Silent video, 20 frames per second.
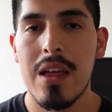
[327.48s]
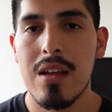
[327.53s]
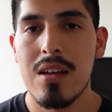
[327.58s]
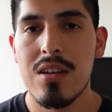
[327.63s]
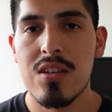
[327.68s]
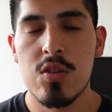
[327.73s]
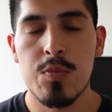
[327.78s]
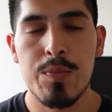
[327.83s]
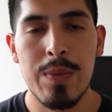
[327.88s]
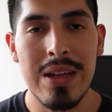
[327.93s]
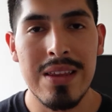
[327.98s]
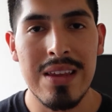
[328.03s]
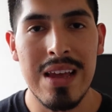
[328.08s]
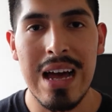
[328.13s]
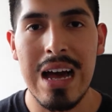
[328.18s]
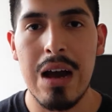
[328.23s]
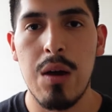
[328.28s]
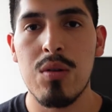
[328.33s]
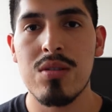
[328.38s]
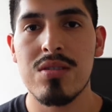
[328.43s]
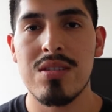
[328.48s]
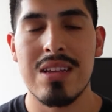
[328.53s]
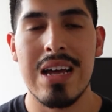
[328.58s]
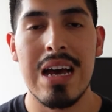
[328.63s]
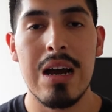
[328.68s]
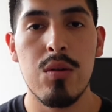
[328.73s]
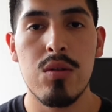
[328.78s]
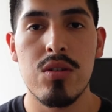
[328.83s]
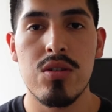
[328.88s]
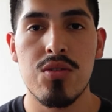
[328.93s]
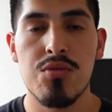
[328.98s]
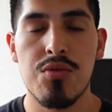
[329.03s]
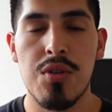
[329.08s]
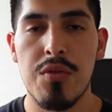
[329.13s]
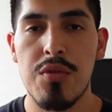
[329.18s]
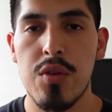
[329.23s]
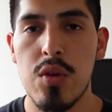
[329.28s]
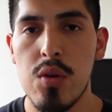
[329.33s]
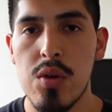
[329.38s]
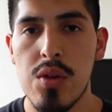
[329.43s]
spend hours and hours
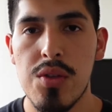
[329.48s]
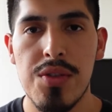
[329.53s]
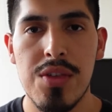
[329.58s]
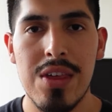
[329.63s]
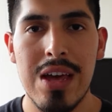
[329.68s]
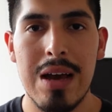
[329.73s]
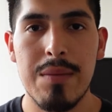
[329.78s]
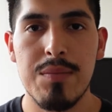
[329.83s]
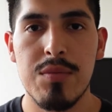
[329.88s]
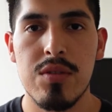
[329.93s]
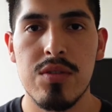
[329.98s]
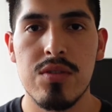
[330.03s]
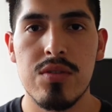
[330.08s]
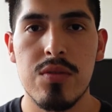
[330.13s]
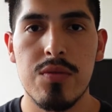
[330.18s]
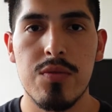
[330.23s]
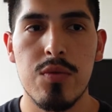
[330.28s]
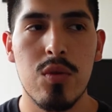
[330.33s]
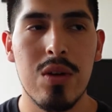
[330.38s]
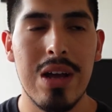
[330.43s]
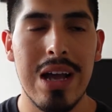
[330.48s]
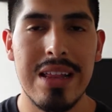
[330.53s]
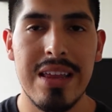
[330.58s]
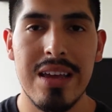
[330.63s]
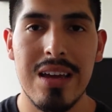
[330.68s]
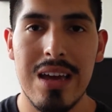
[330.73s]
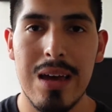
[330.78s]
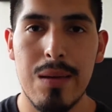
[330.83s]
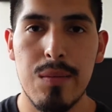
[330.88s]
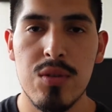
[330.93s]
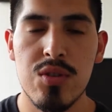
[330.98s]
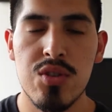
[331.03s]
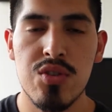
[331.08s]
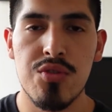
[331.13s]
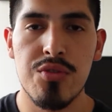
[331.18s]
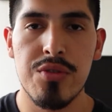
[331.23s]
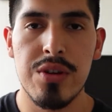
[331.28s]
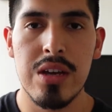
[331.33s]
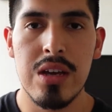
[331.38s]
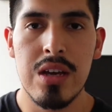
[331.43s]
reviewing chapters of organic
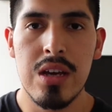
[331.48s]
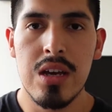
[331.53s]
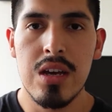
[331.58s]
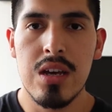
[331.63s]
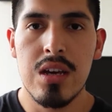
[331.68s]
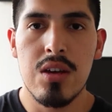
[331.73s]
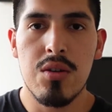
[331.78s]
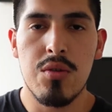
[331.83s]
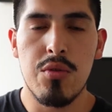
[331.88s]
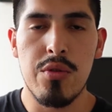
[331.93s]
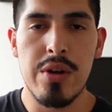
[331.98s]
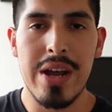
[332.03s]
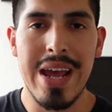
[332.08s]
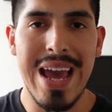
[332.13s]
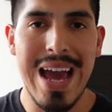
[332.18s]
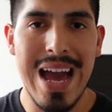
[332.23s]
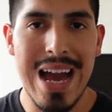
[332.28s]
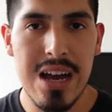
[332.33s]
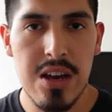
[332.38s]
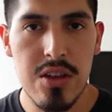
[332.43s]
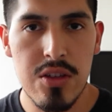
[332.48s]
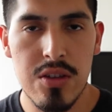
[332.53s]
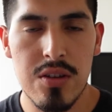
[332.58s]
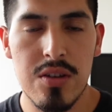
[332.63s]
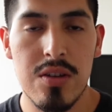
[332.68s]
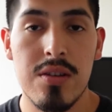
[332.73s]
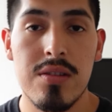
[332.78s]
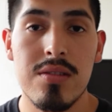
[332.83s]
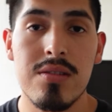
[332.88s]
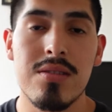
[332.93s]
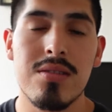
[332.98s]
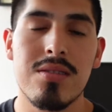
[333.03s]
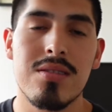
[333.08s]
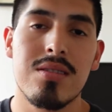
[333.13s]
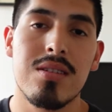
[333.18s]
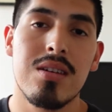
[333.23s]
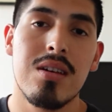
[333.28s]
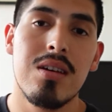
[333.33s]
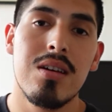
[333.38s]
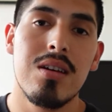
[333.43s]
chemistry,
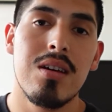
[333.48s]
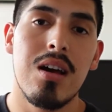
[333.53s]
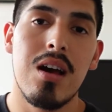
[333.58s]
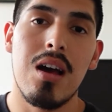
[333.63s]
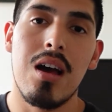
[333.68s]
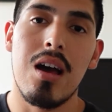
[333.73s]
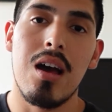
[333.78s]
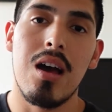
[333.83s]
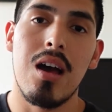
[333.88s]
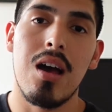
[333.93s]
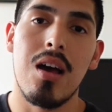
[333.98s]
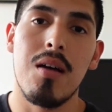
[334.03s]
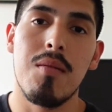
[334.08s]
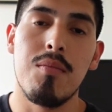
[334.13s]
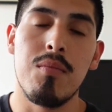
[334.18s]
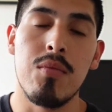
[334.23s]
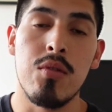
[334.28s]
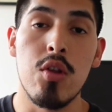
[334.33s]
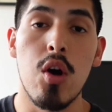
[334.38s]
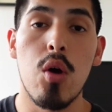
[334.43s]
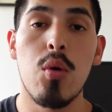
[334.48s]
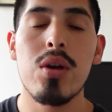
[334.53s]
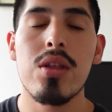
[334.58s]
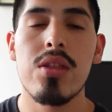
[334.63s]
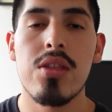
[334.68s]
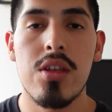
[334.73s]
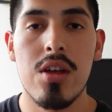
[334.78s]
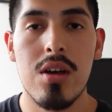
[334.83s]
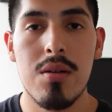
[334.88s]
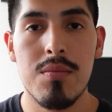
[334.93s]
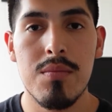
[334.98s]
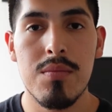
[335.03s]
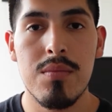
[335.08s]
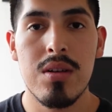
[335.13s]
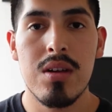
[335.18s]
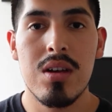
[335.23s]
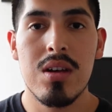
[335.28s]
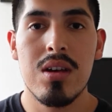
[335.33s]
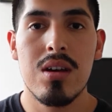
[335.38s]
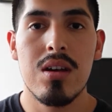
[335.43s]
reactions, knowing them
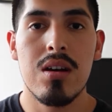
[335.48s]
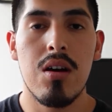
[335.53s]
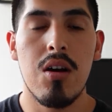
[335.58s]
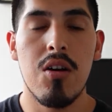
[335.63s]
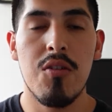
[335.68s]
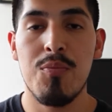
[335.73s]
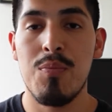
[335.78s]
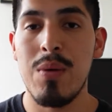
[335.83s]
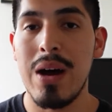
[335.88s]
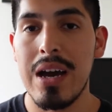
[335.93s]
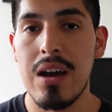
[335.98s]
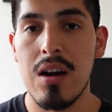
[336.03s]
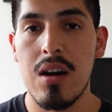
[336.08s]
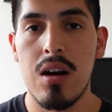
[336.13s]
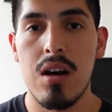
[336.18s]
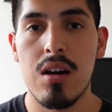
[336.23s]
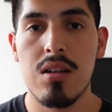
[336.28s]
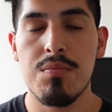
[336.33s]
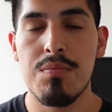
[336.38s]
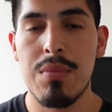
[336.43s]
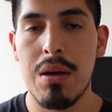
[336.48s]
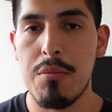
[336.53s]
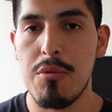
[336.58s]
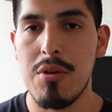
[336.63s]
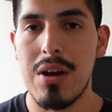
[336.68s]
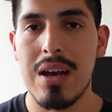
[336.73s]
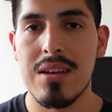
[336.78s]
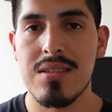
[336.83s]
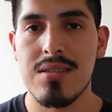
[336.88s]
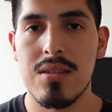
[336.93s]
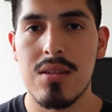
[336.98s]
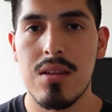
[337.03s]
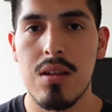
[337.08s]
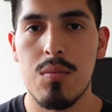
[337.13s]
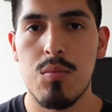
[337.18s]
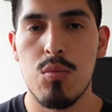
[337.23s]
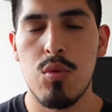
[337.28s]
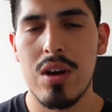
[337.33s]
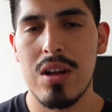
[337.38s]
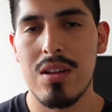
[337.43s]
off by heart, memorizing
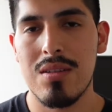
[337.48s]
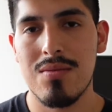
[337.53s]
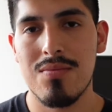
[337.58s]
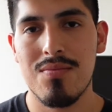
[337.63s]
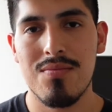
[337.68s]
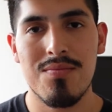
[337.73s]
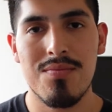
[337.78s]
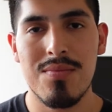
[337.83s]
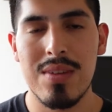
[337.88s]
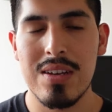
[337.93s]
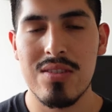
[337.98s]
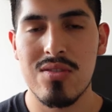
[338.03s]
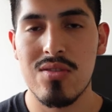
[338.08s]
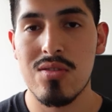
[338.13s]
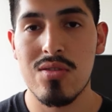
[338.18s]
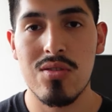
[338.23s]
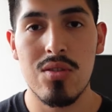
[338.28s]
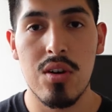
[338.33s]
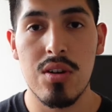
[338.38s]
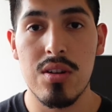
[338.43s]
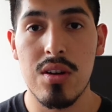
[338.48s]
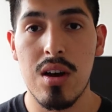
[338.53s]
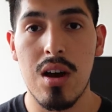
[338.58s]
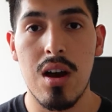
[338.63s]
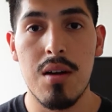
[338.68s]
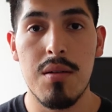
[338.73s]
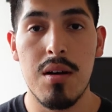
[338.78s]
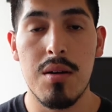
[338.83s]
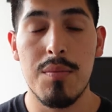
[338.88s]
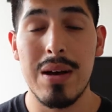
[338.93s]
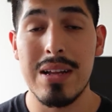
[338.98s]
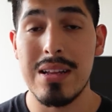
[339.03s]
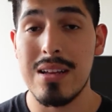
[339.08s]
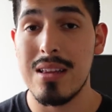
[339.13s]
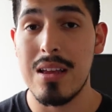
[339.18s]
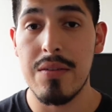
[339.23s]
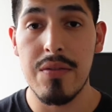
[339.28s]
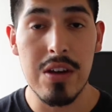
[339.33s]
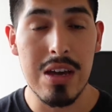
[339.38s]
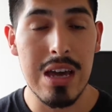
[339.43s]
them, when it's just not going to come up, and it
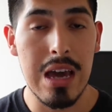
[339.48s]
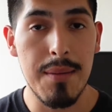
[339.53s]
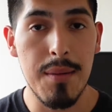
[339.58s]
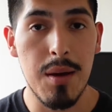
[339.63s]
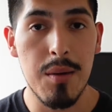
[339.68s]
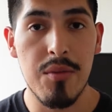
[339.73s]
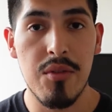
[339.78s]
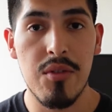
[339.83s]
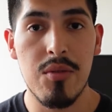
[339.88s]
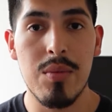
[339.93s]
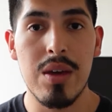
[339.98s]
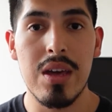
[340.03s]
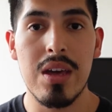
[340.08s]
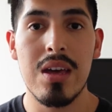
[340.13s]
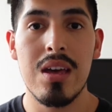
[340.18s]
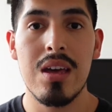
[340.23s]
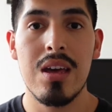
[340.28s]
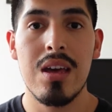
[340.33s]
never came up for me,